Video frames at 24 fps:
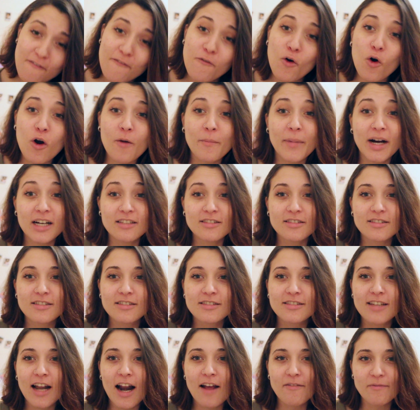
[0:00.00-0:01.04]
four months
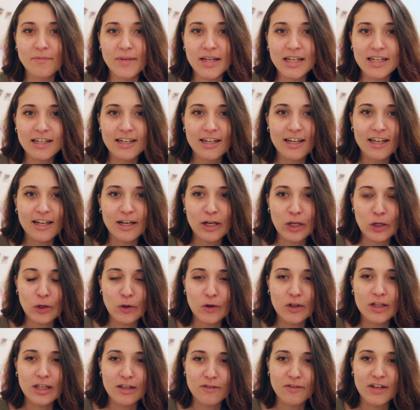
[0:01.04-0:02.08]
that I've been
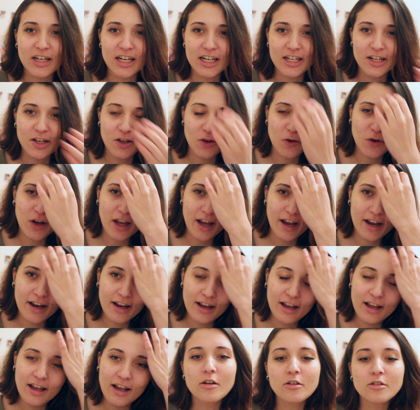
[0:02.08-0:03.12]
living in the UK.
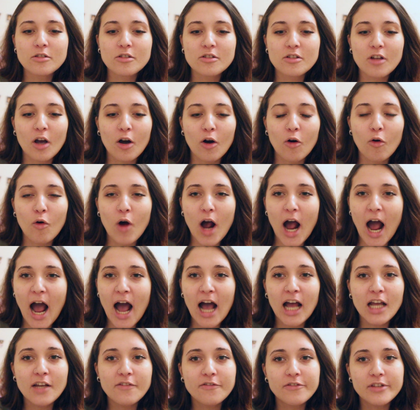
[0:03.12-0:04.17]
So
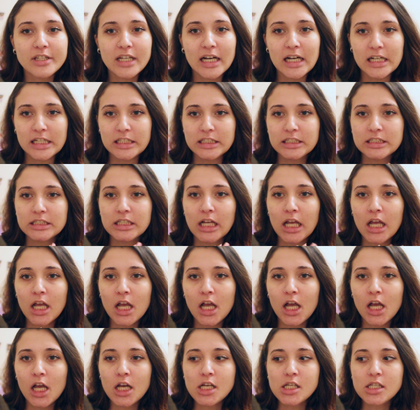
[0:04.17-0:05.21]
I've done
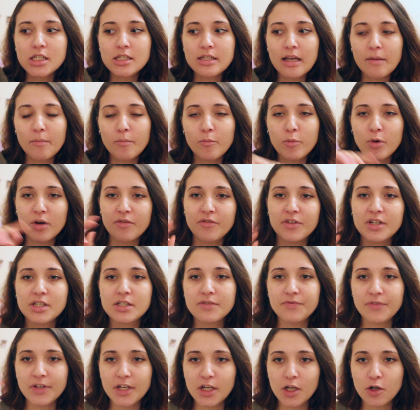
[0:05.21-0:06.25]
some previous
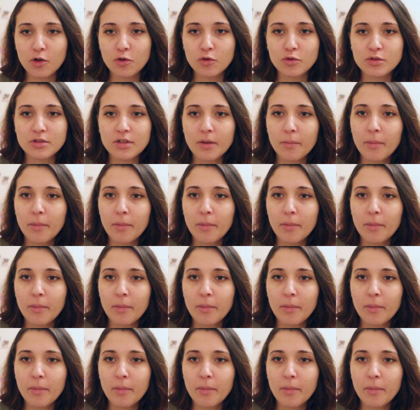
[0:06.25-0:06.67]
videos